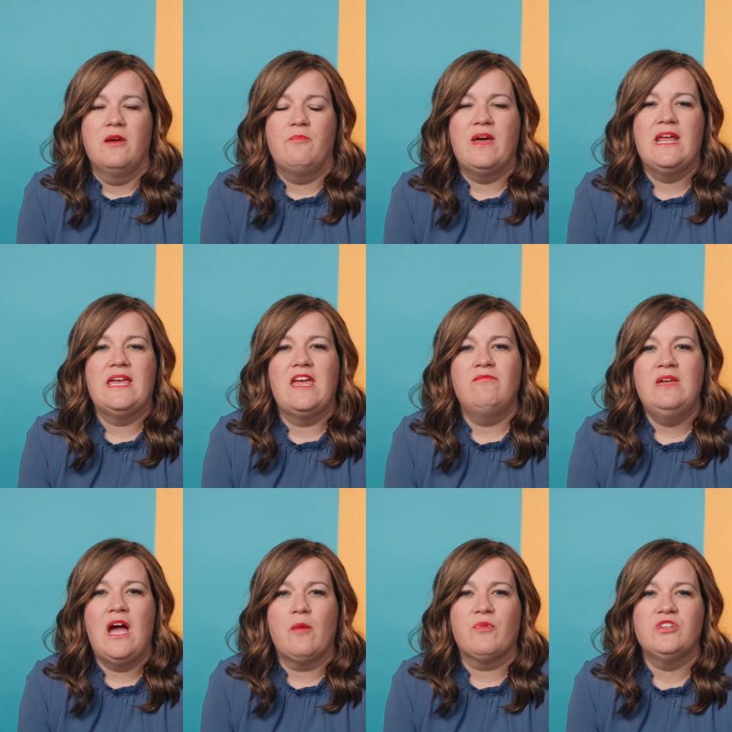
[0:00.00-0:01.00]
but it gave me
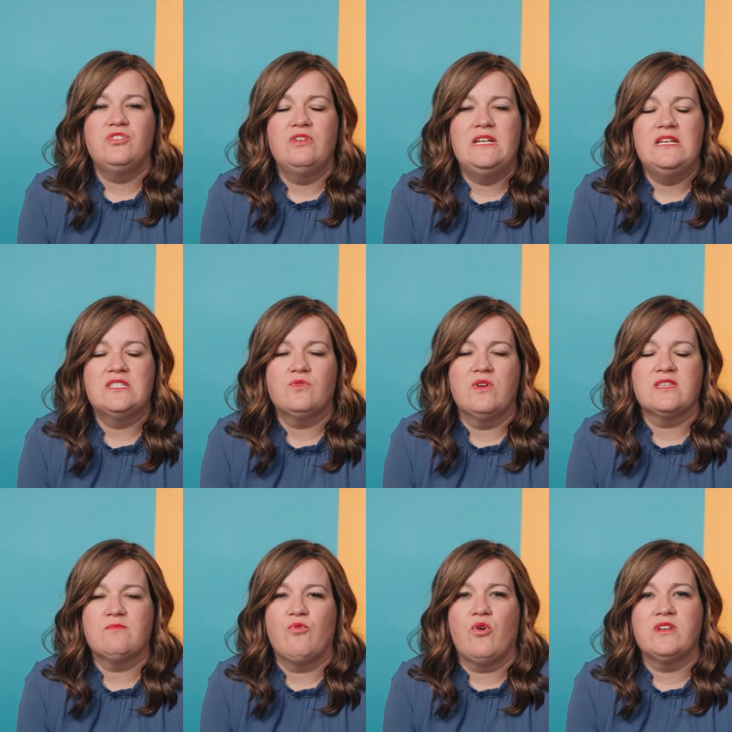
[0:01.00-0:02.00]
opportunities to
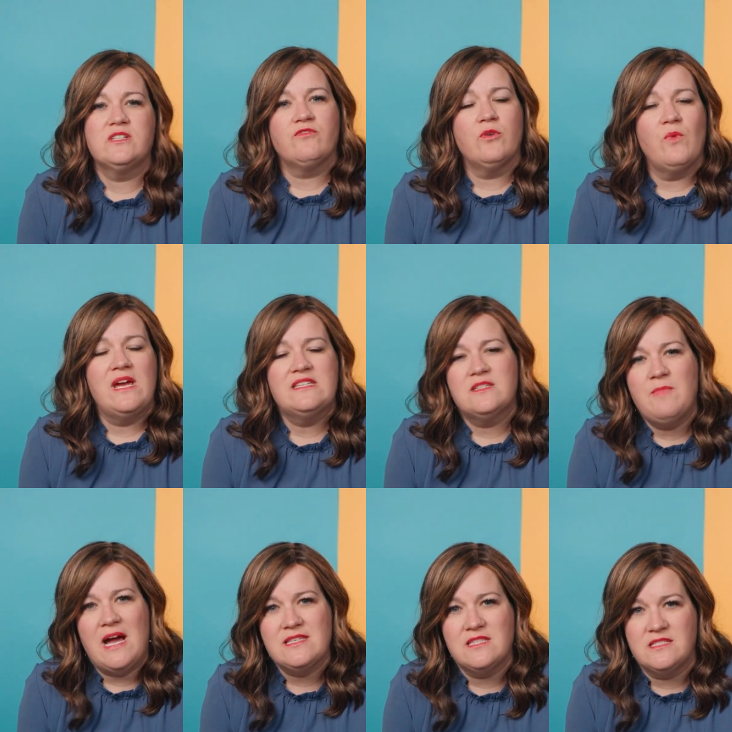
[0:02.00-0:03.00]
explore different ways to
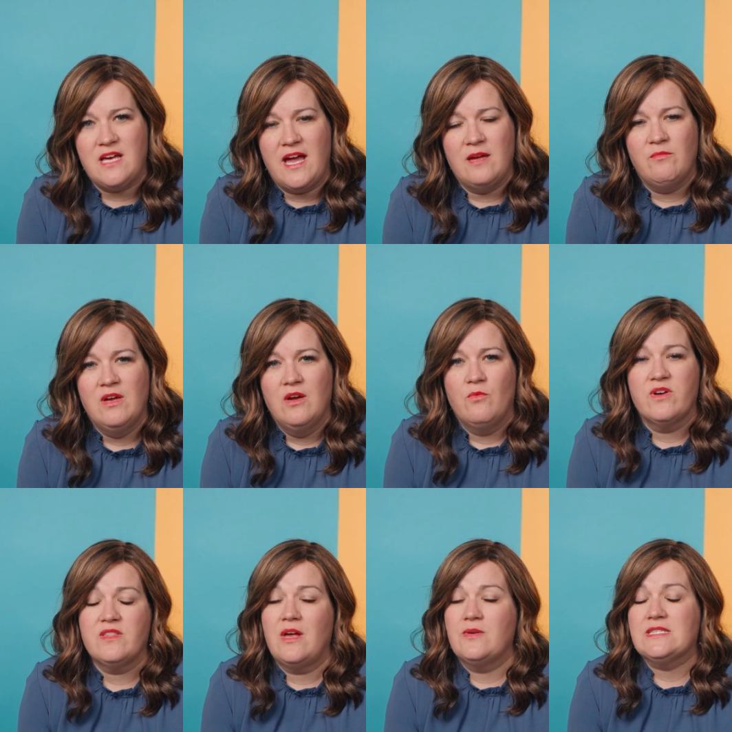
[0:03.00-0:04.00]
pass the time,
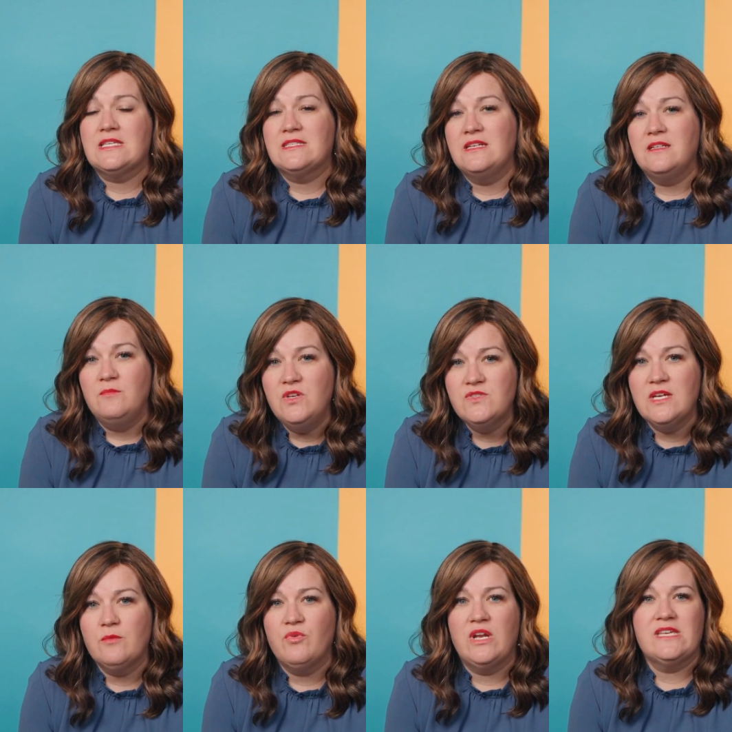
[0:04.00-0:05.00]
whether that was listening to
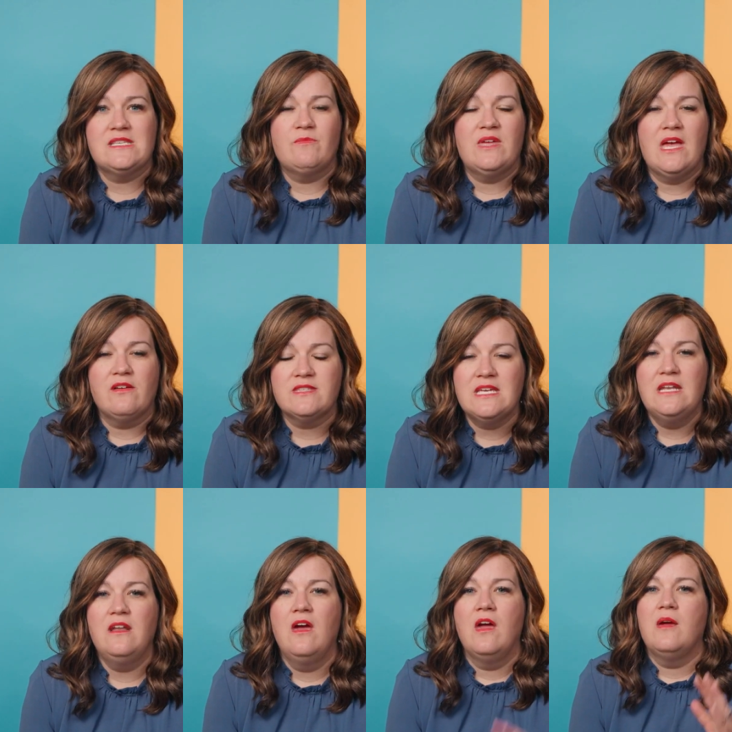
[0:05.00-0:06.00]
music, putting something else
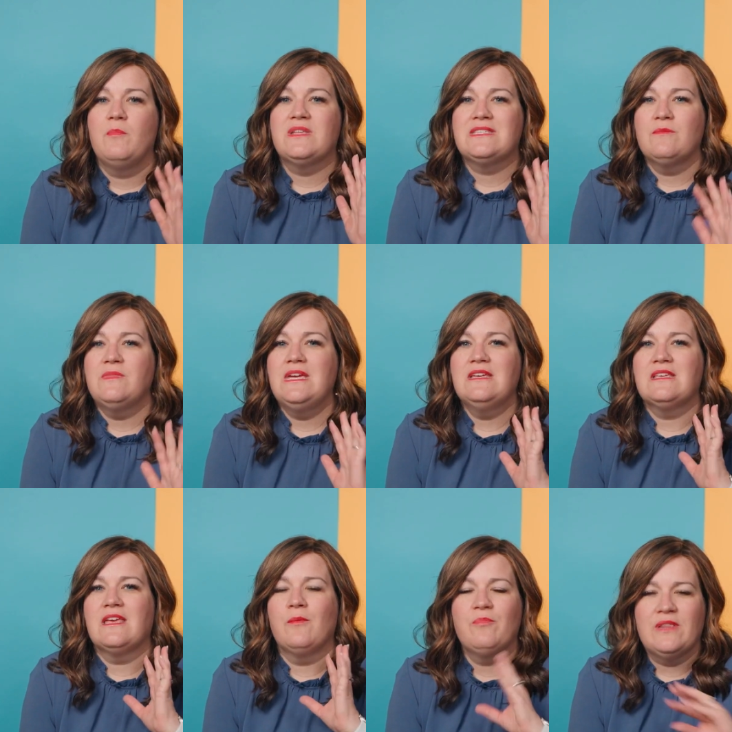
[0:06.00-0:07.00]
in, but something
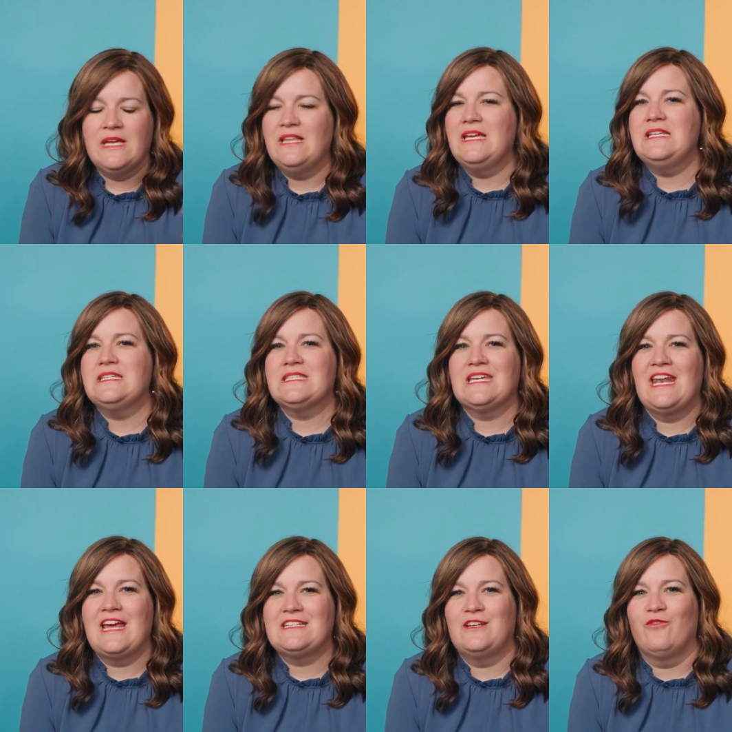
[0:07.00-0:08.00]
completely
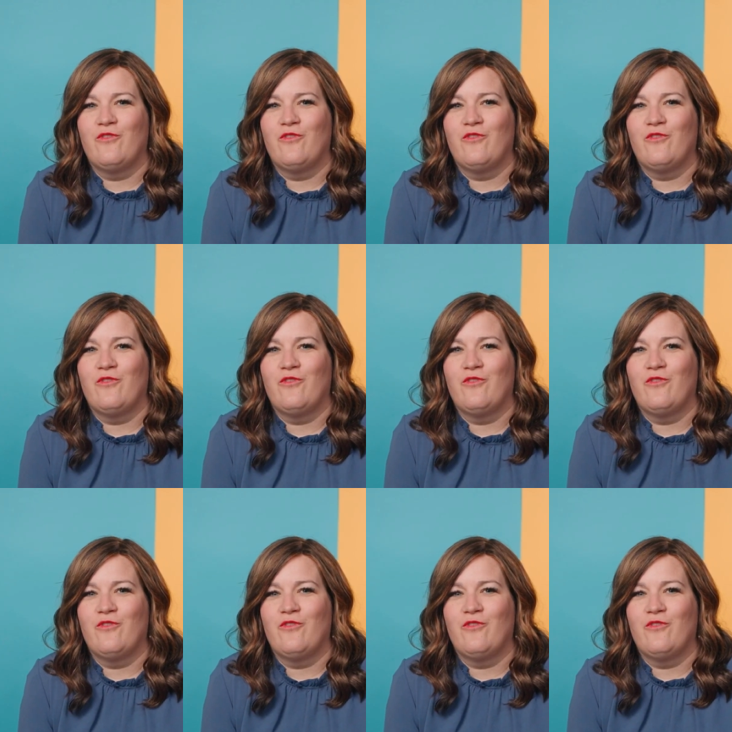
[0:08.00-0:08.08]
disconnected